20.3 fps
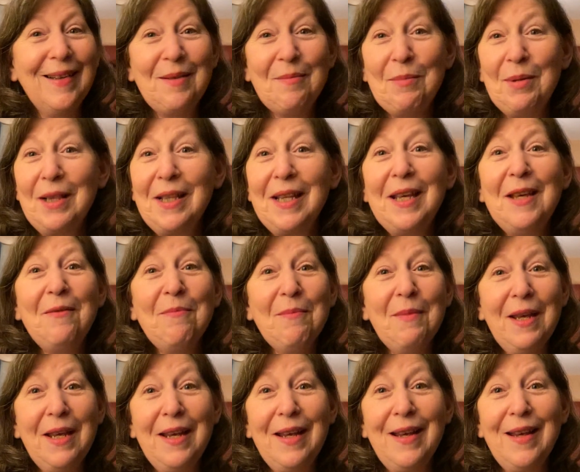believe
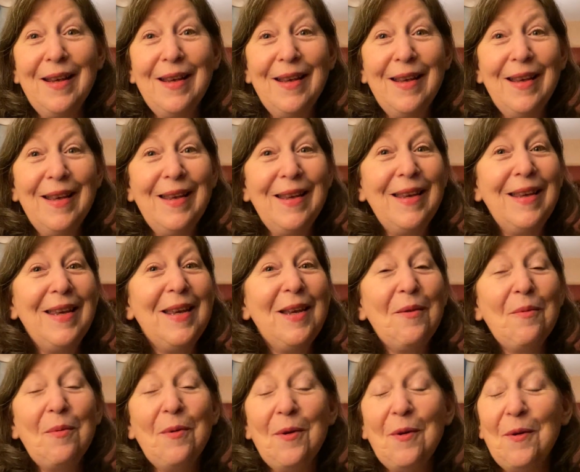me, He
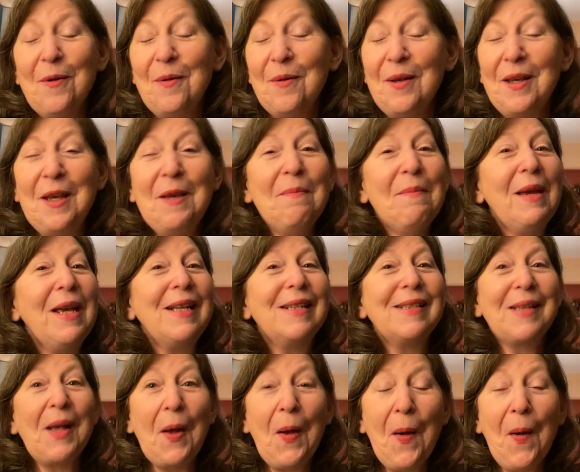will, He
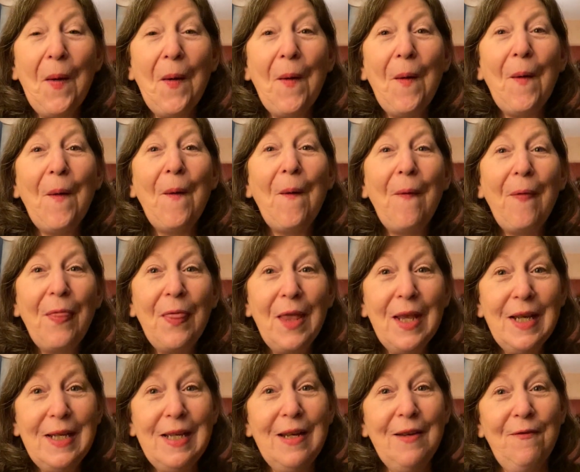makes all
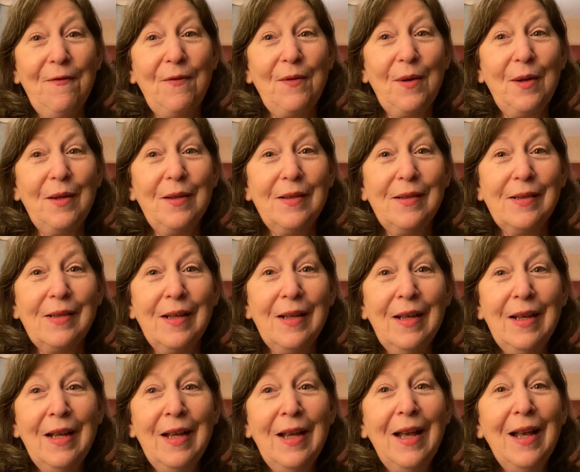the difference.
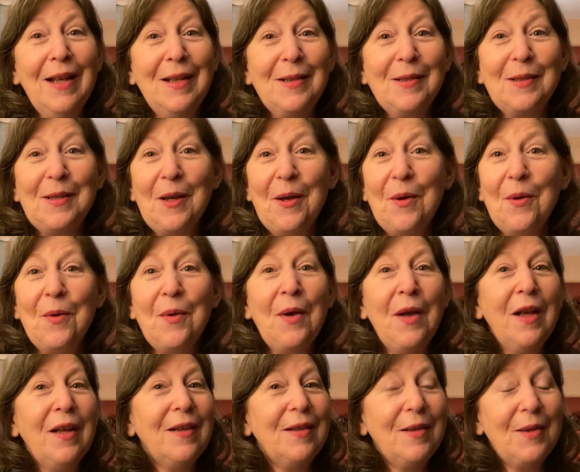And so
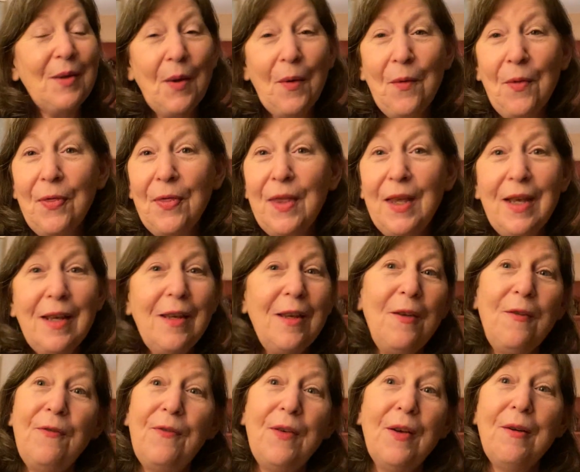don't think
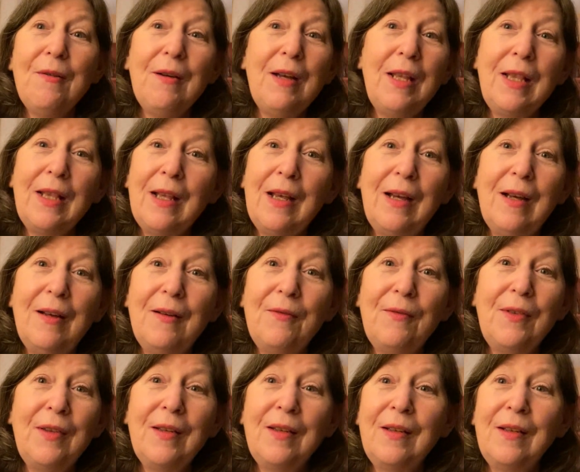you feel
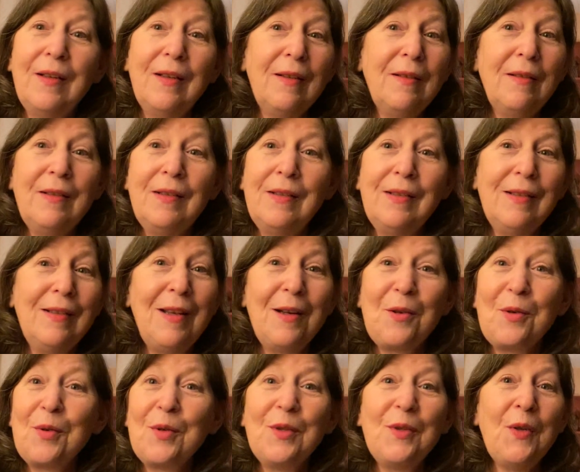unloved.
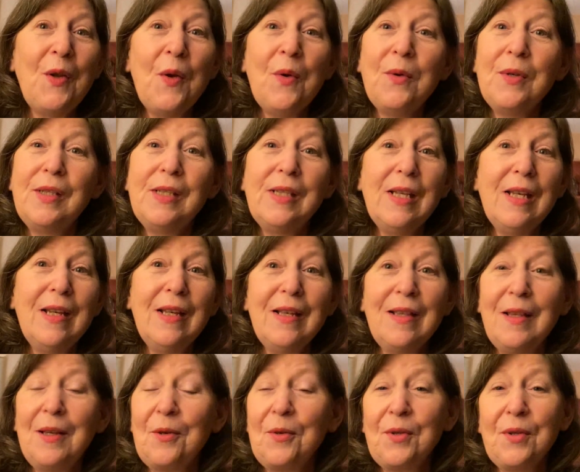There's no
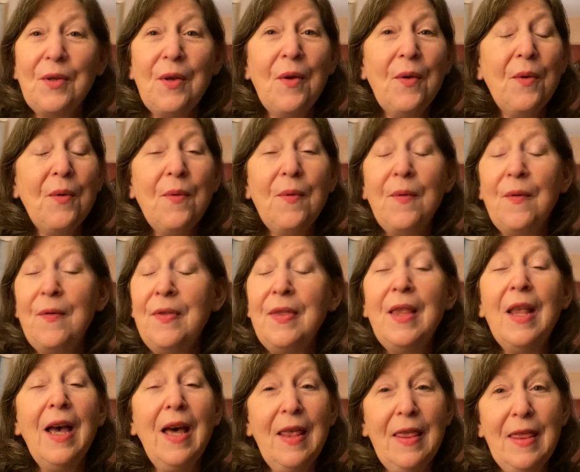sin, there's no
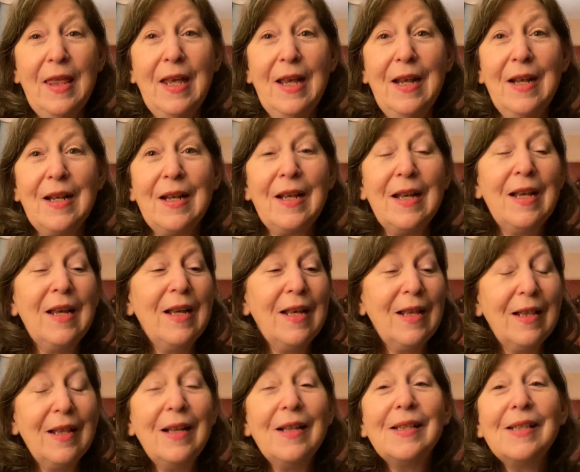nothing
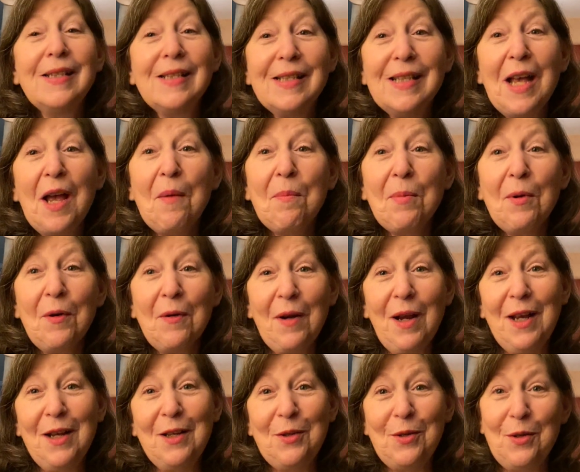that
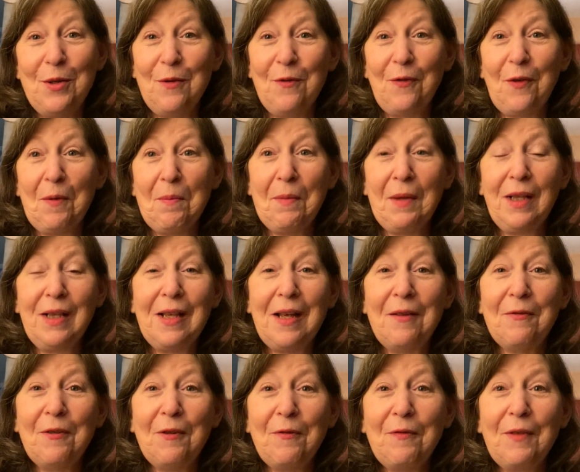separates you from the
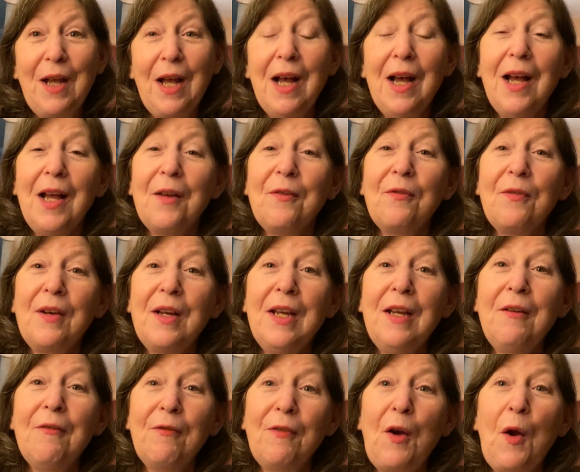love of God.
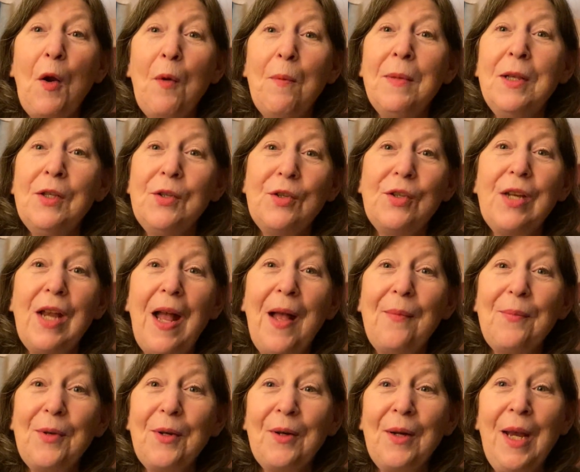Read Romans
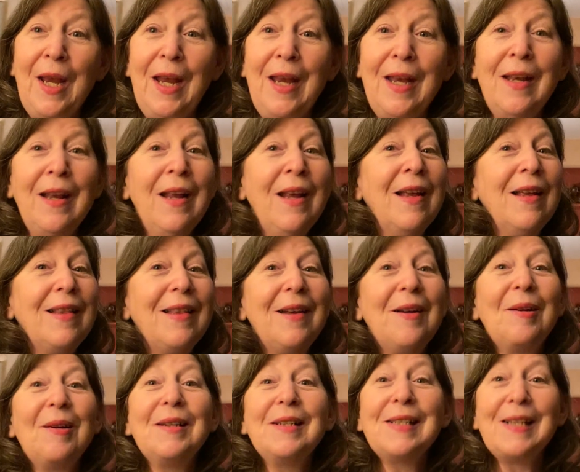chapter 8.
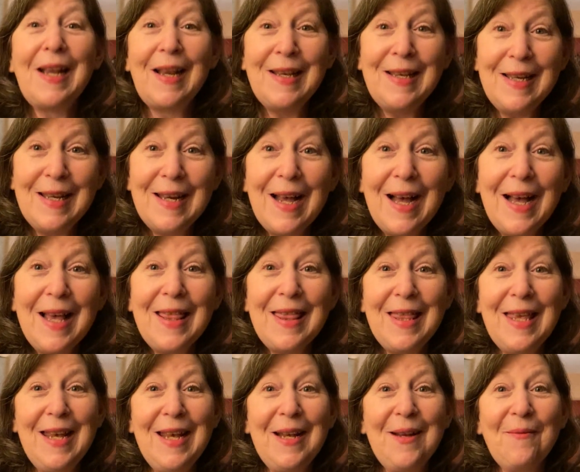There is
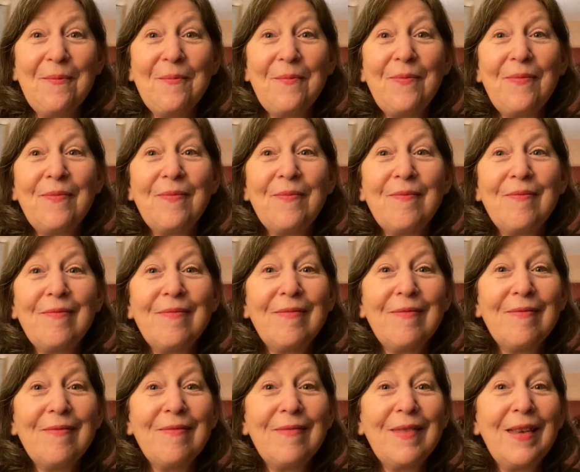nothing,
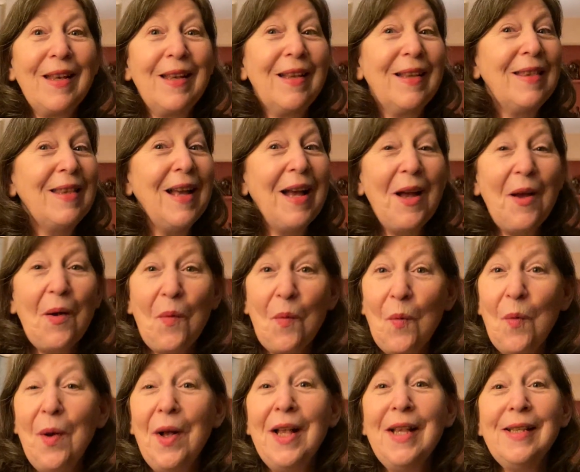not
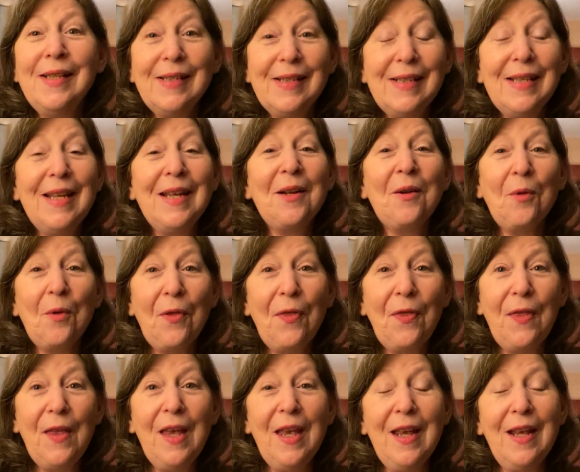one single
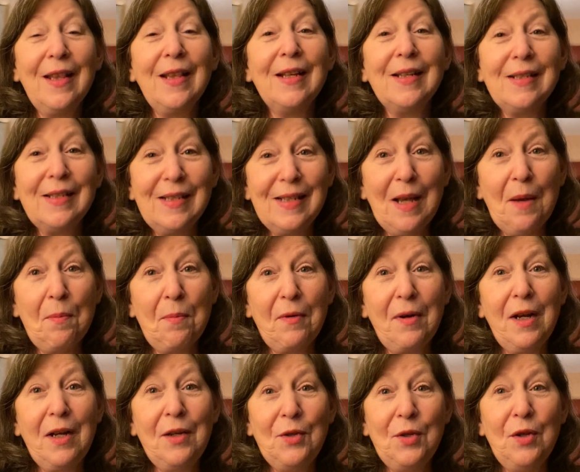thing that
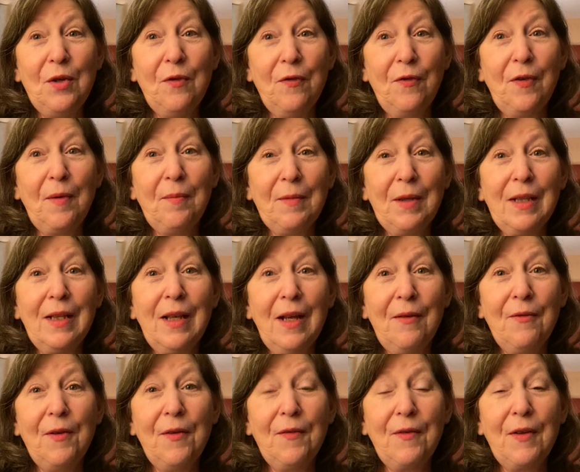separates you from the
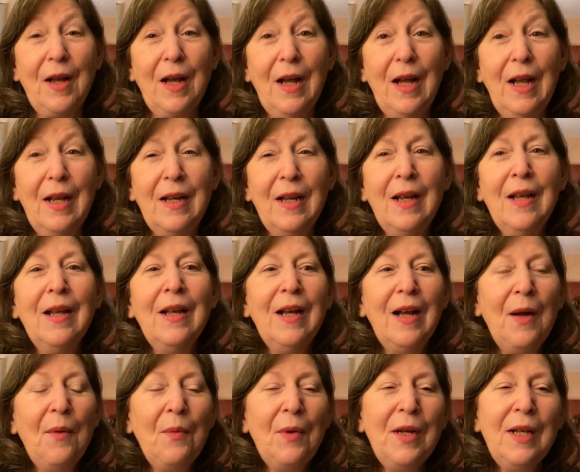love of God.
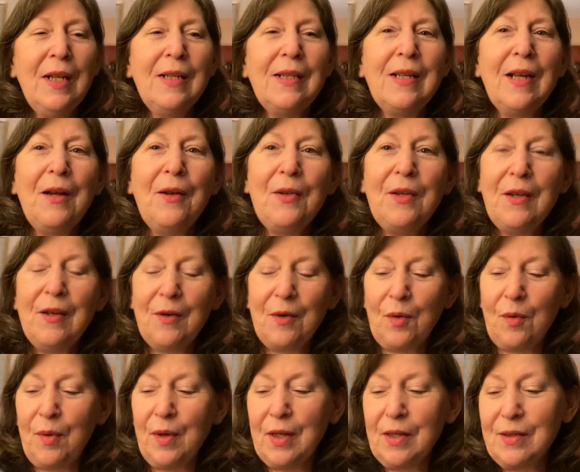I want to tell you a
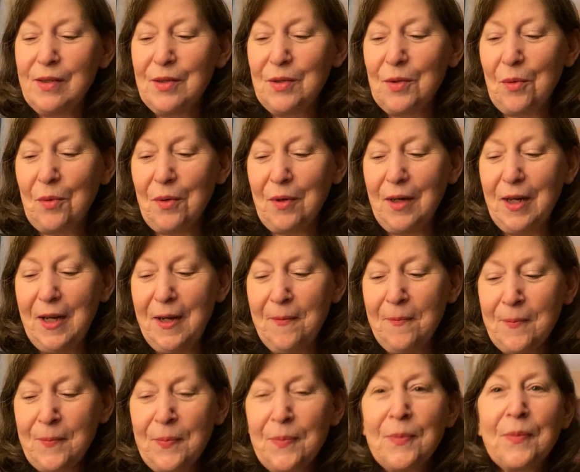quick story.
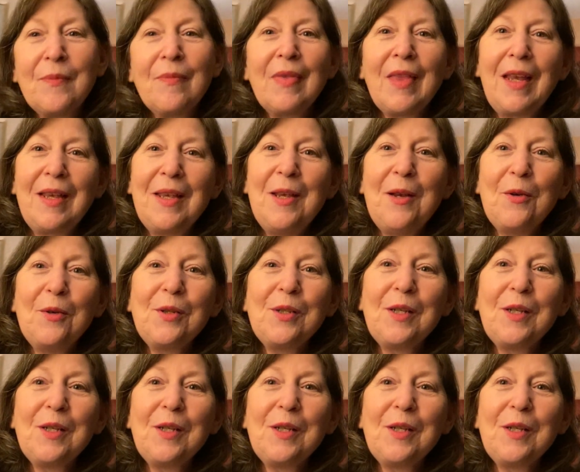Years